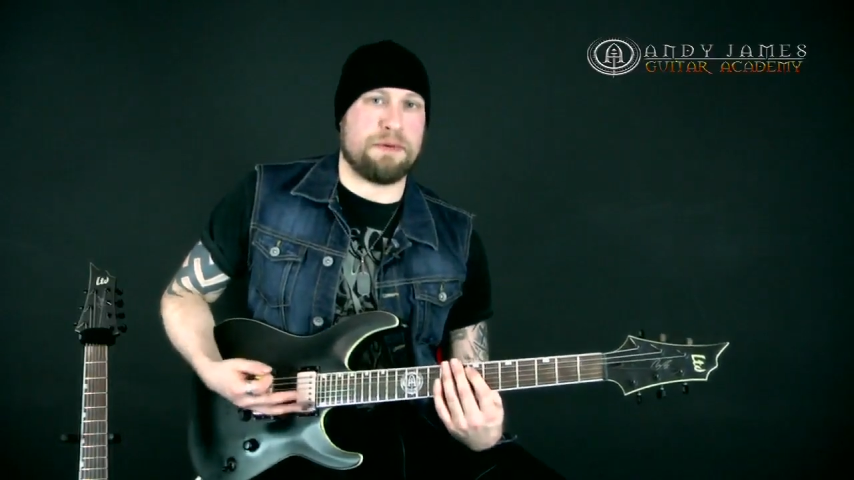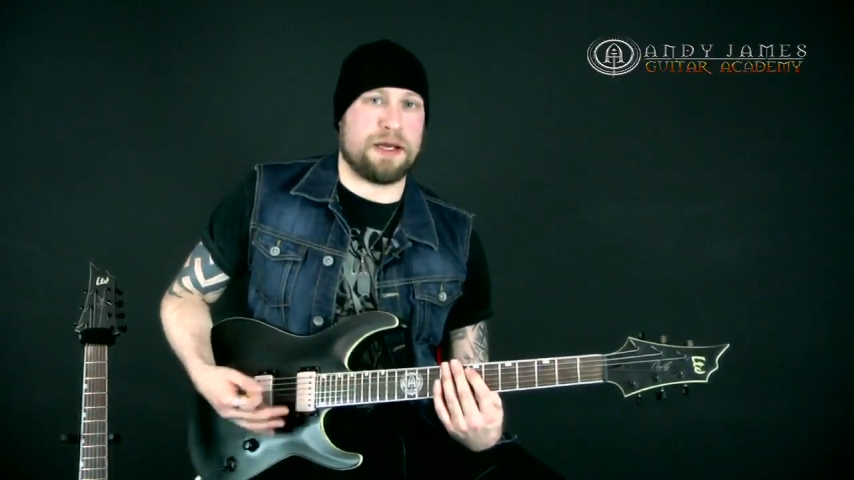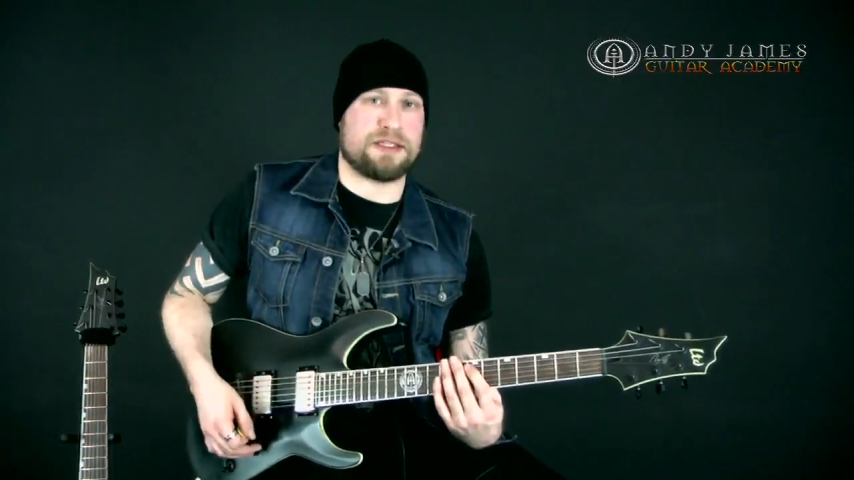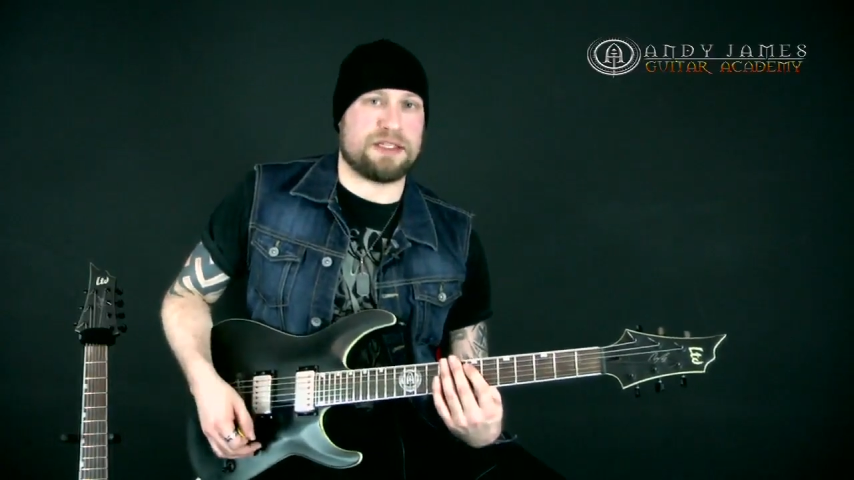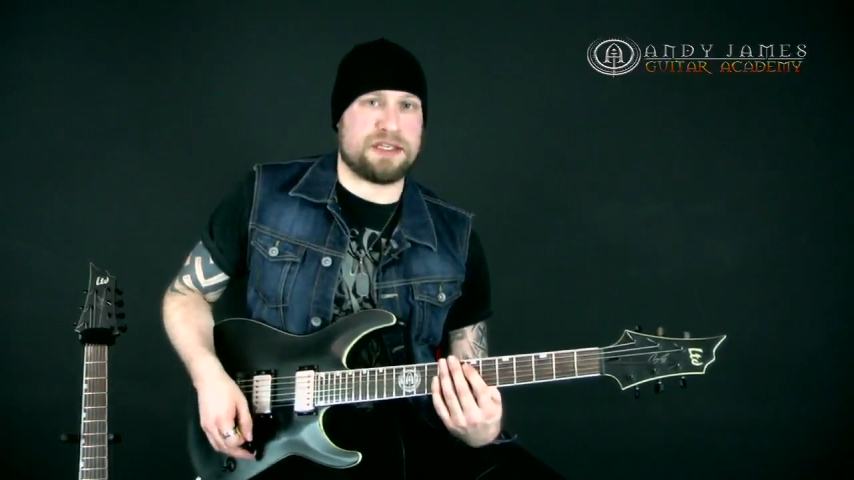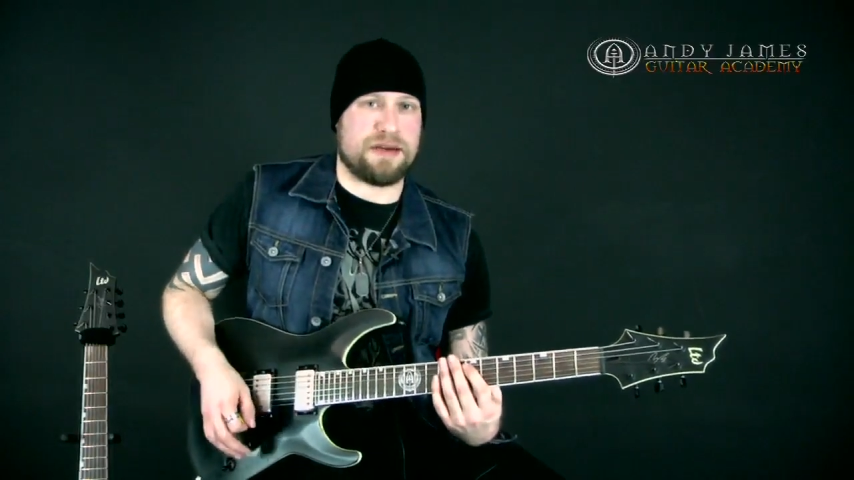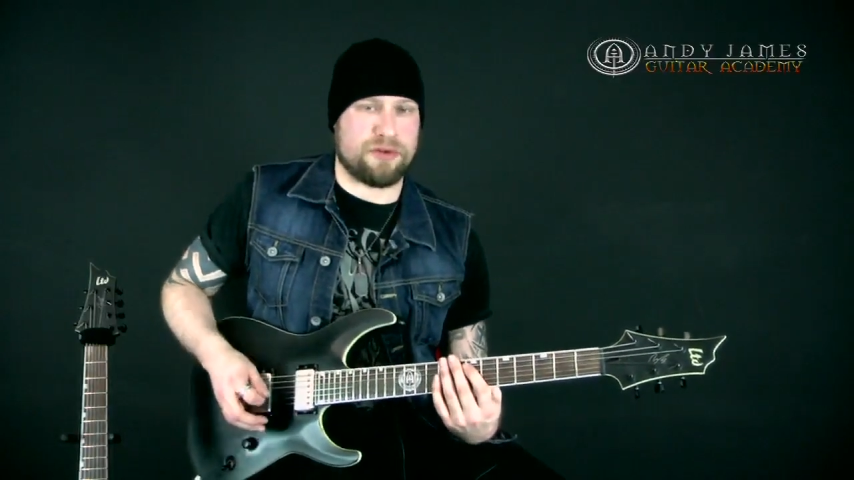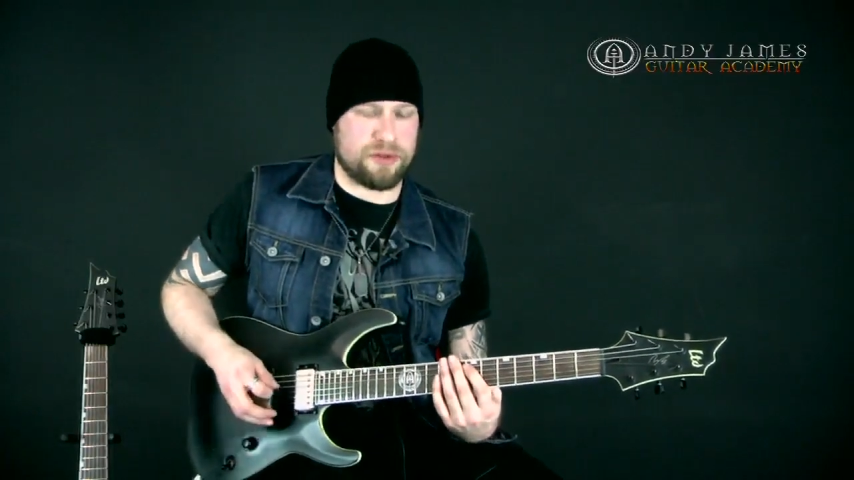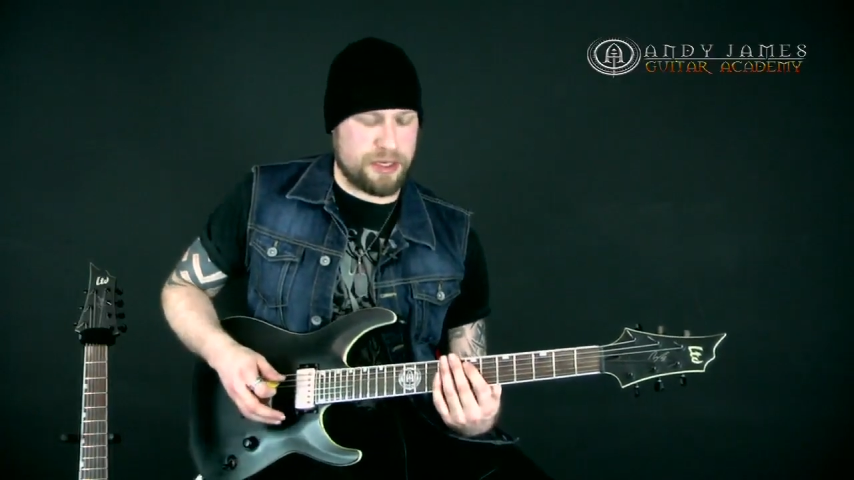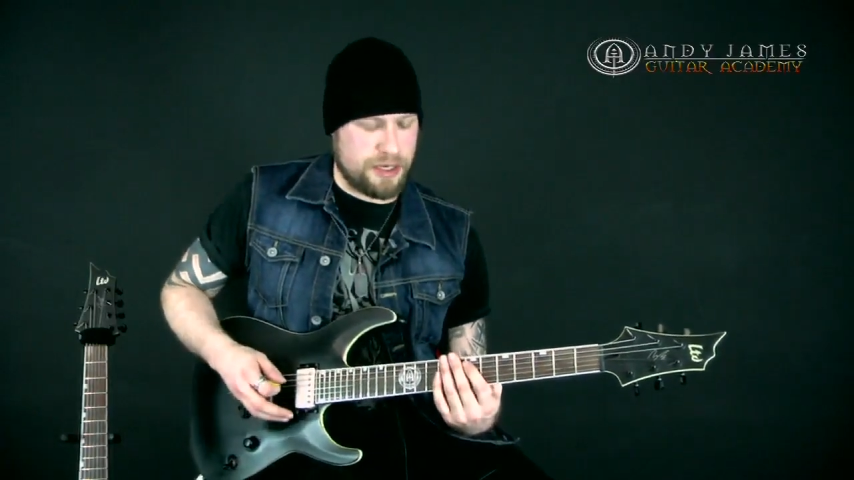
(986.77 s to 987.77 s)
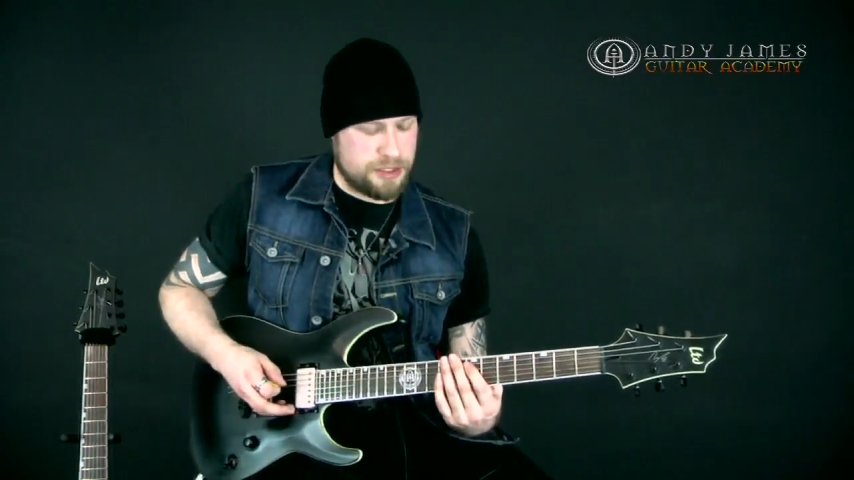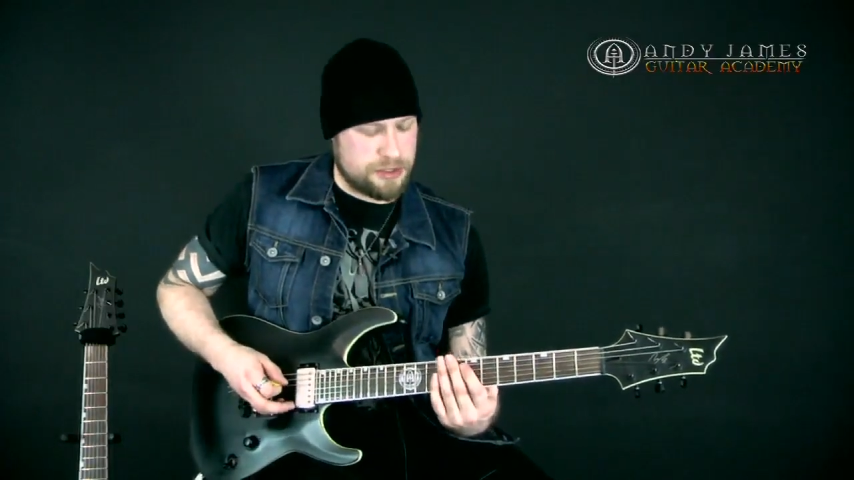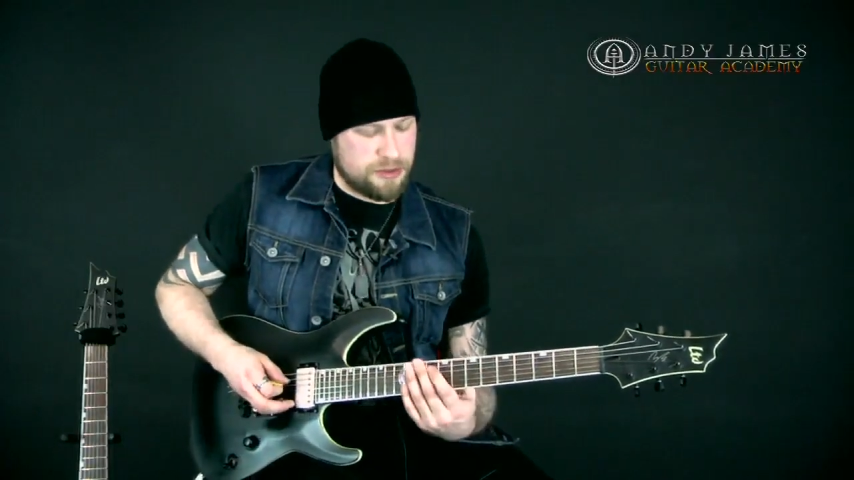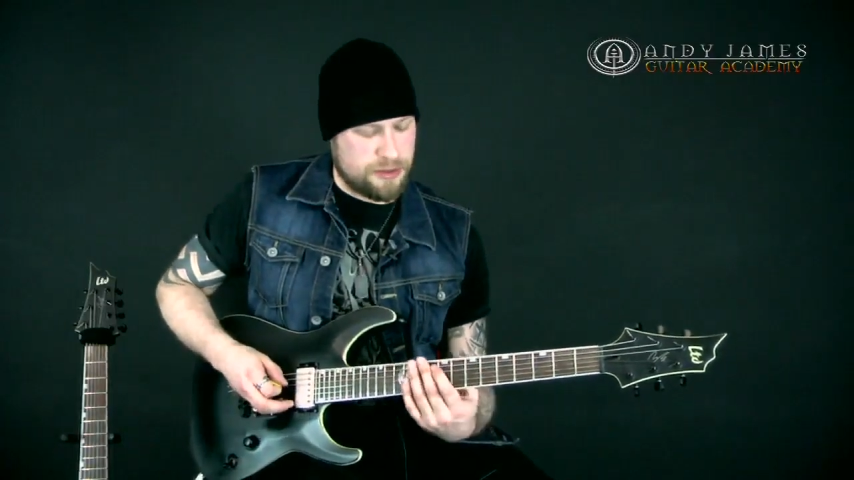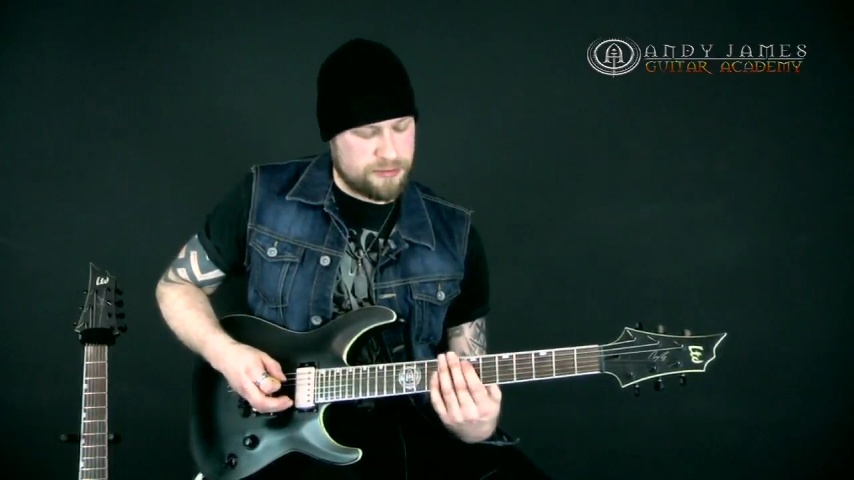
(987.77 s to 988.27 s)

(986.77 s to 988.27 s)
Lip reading: back to 7 on the A string,